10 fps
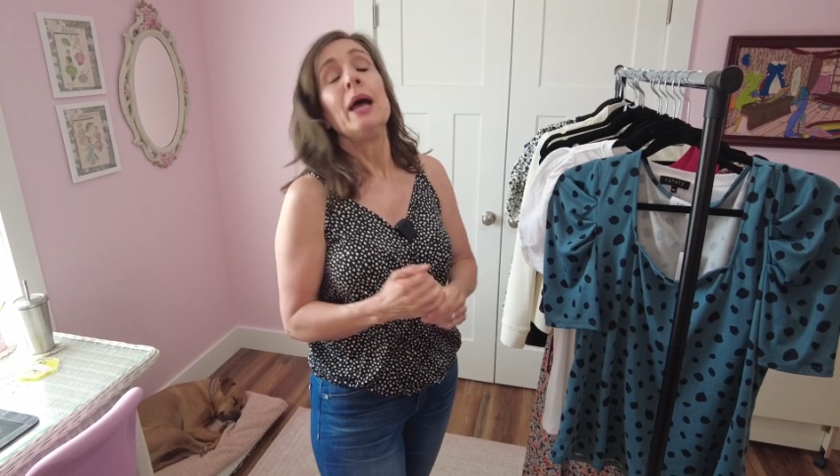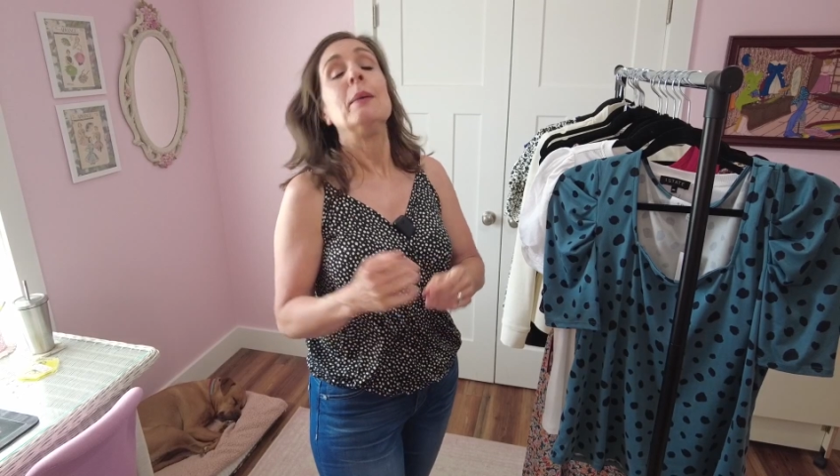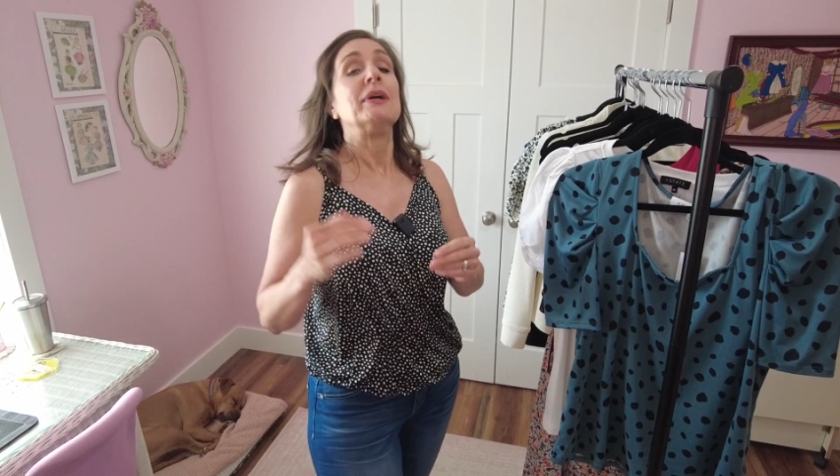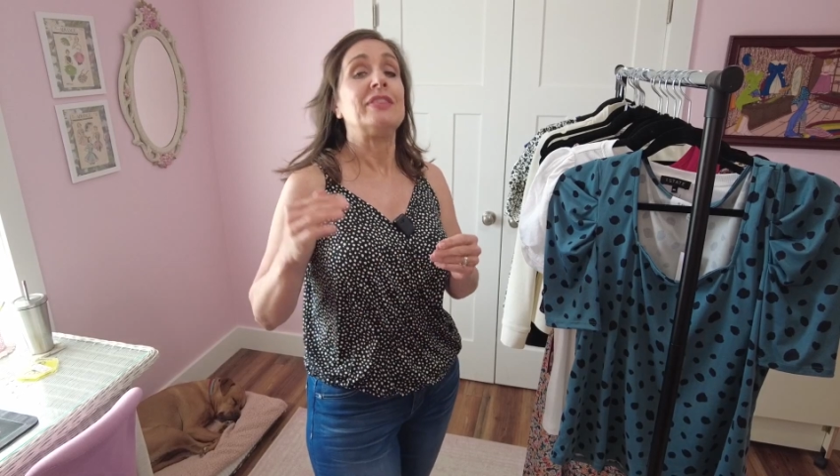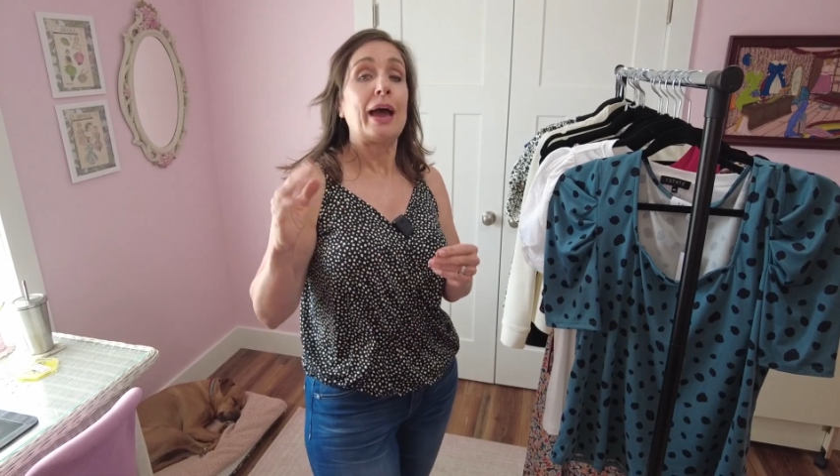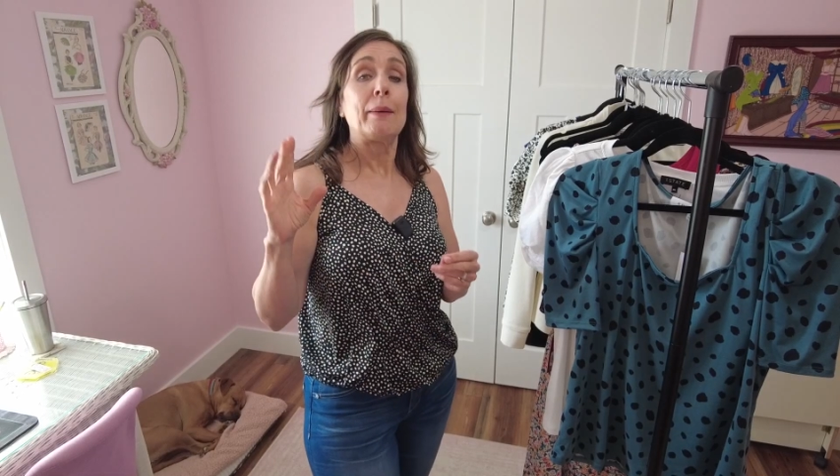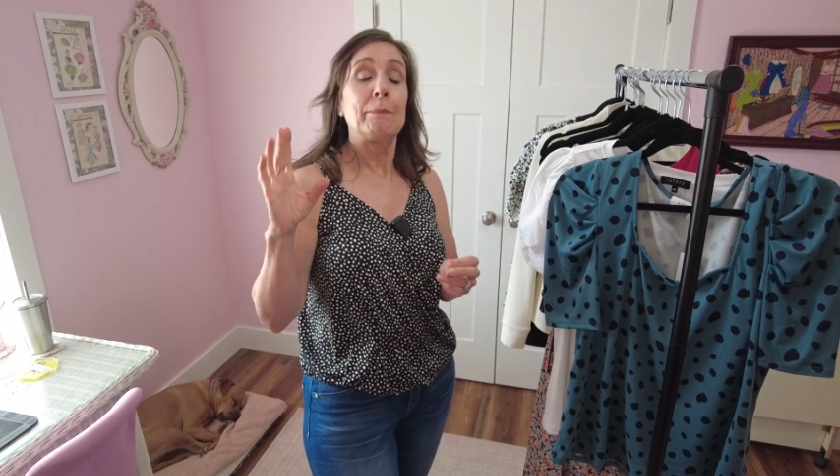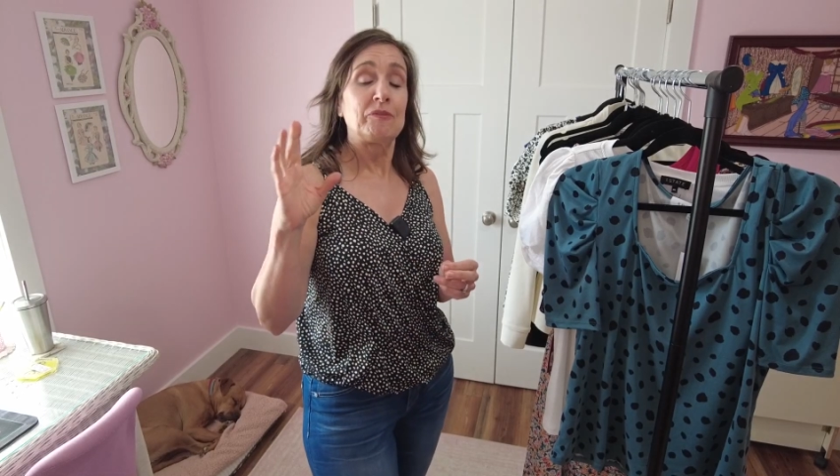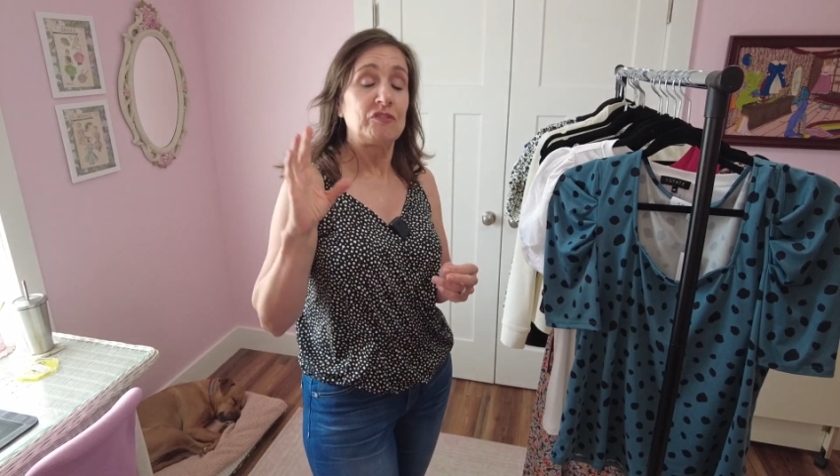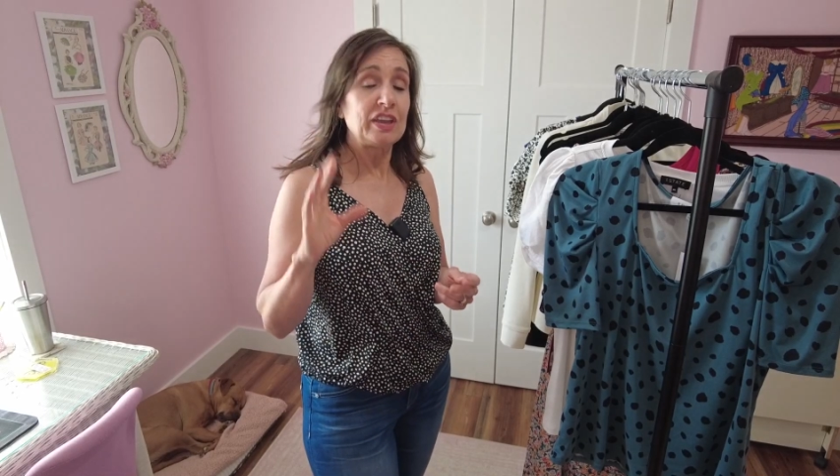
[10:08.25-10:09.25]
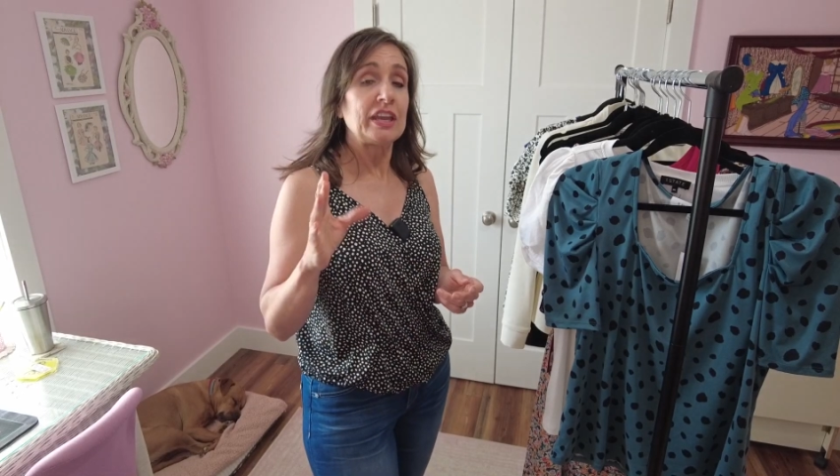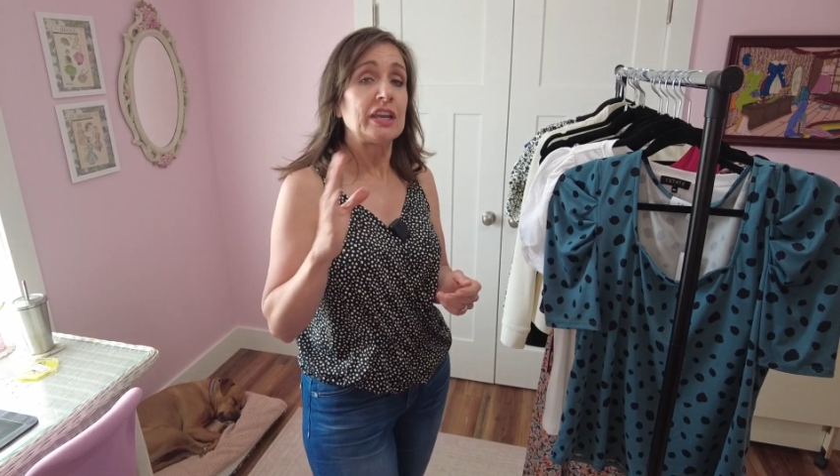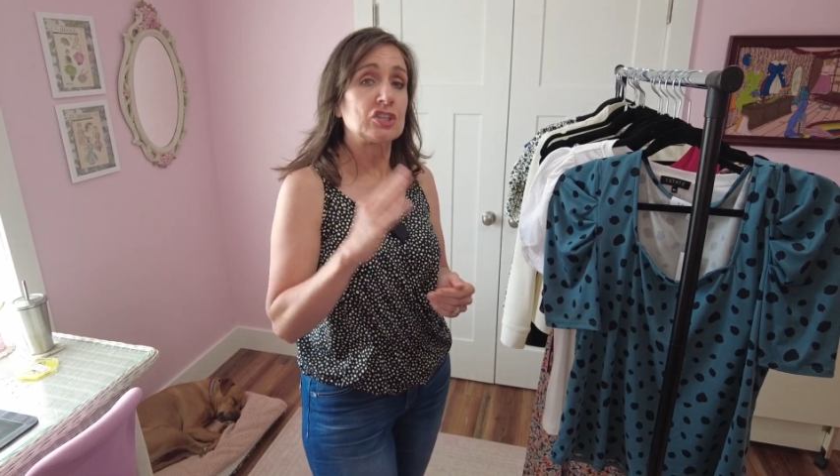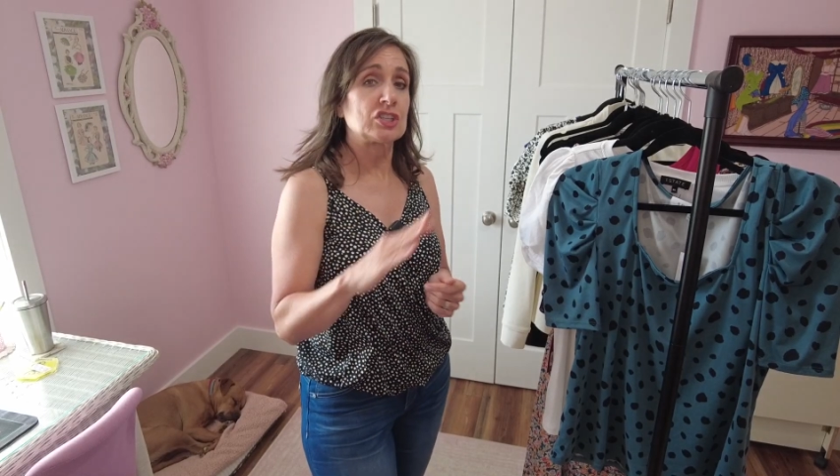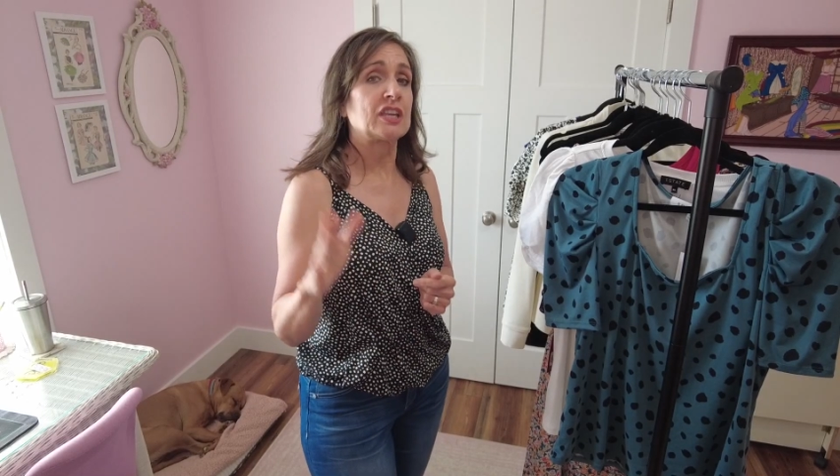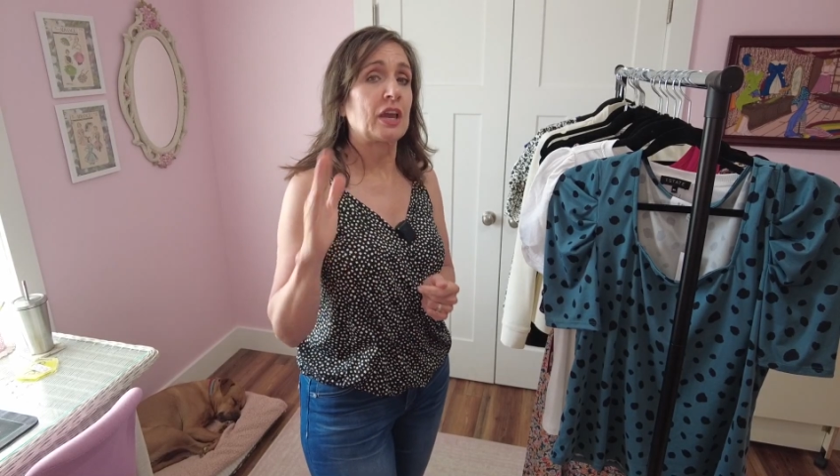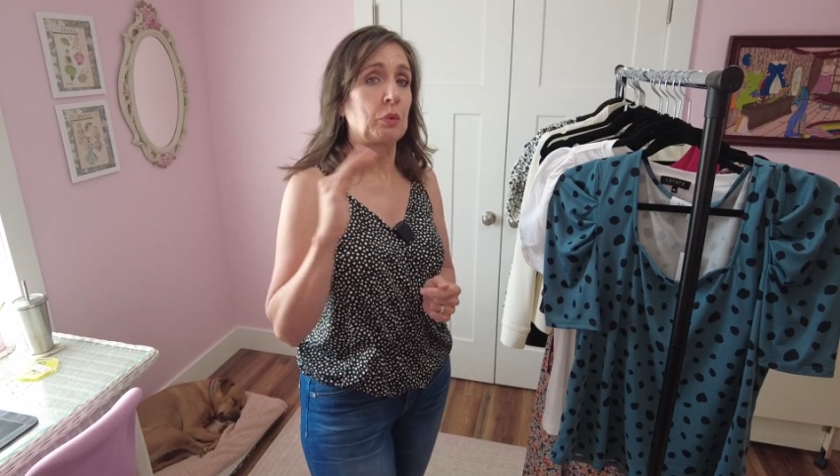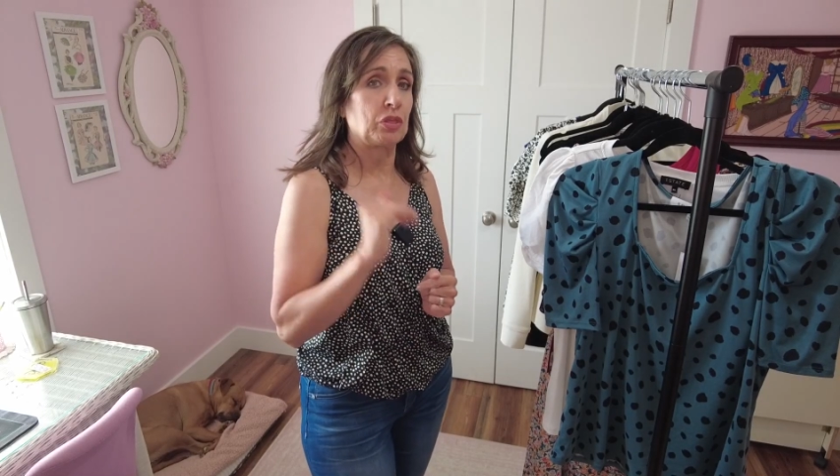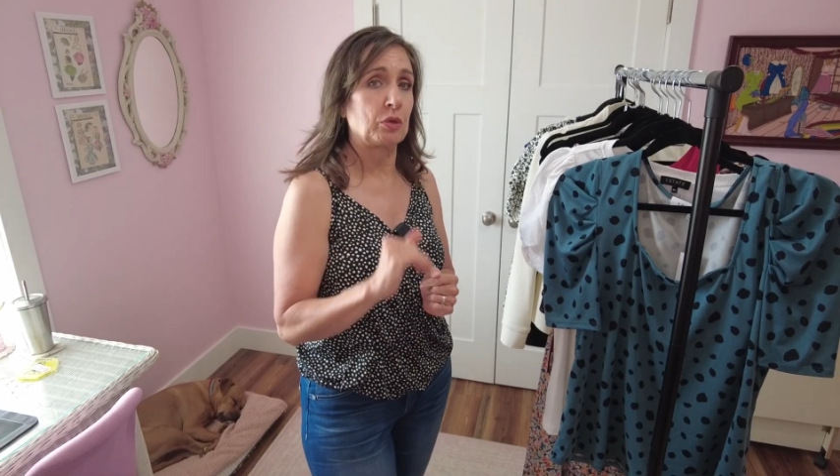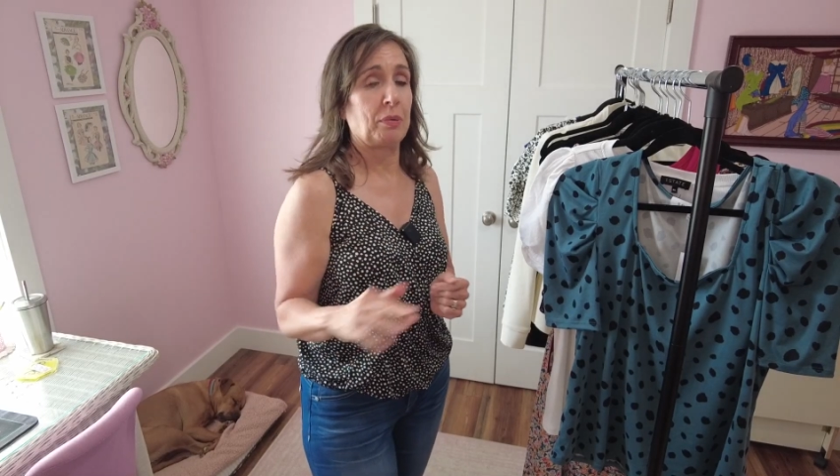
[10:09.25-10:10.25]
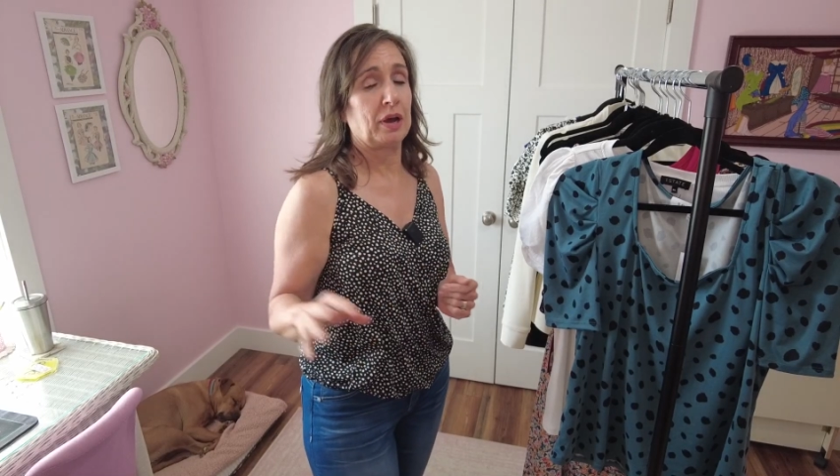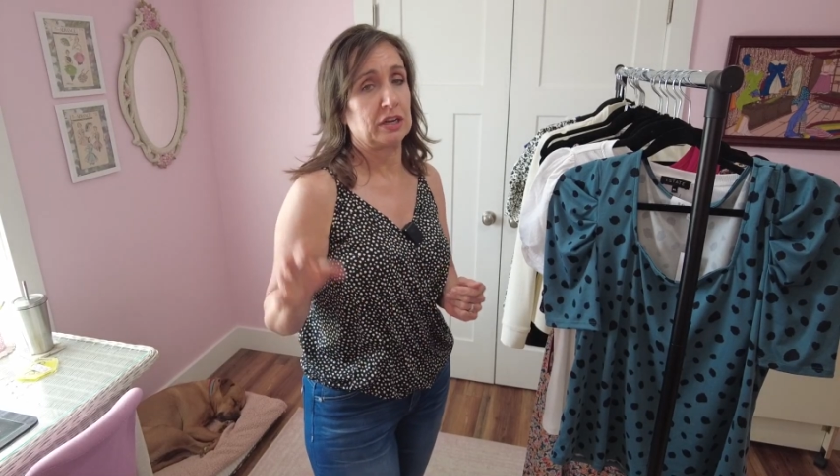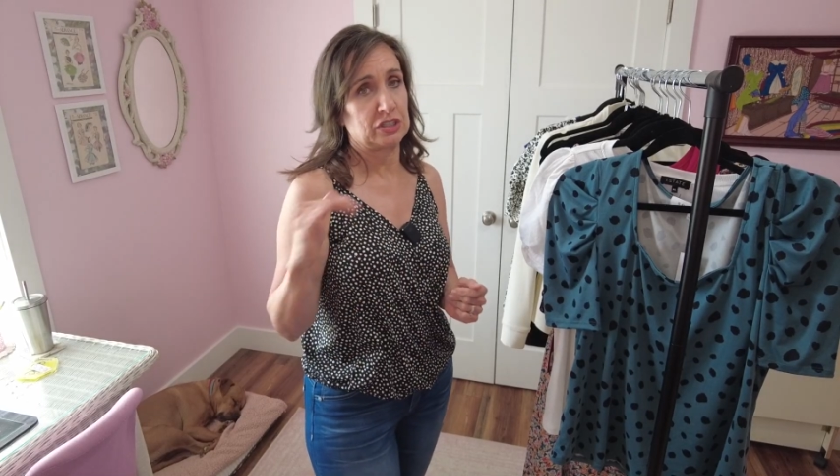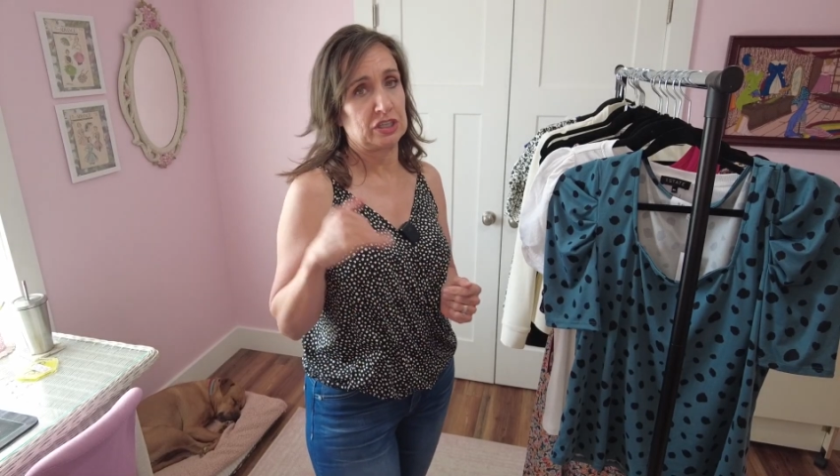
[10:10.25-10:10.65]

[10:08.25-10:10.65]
But that fee, just like with the box,